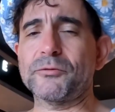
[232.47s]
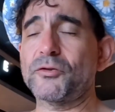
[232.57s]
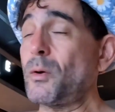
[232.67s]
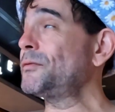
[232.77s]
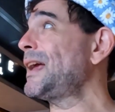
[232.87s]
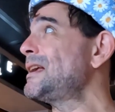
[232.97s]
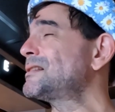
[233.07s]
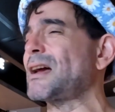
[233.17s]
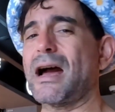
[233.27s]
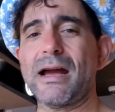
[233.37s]
After 12
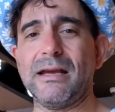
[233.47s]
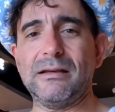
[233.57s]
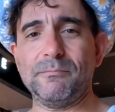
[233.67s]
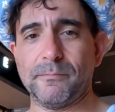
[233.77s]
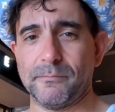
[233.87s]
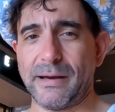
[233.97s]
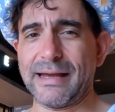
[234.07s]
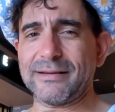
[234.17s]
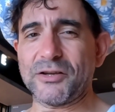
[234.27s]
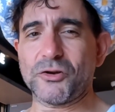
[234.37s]
days,
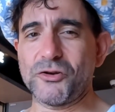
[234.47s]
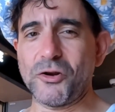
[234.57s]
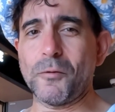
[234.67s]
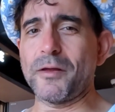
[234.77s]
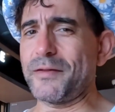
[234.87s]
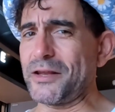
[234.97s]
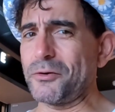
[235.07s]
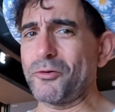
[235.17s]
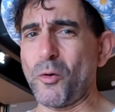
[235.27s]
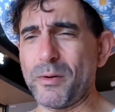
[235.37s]
I guess I should know that they
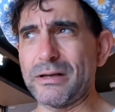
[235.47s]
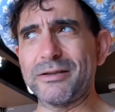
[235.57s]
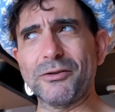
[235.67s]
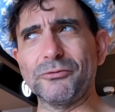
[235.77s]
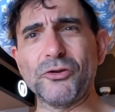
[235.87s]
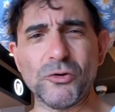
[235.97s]
don't open until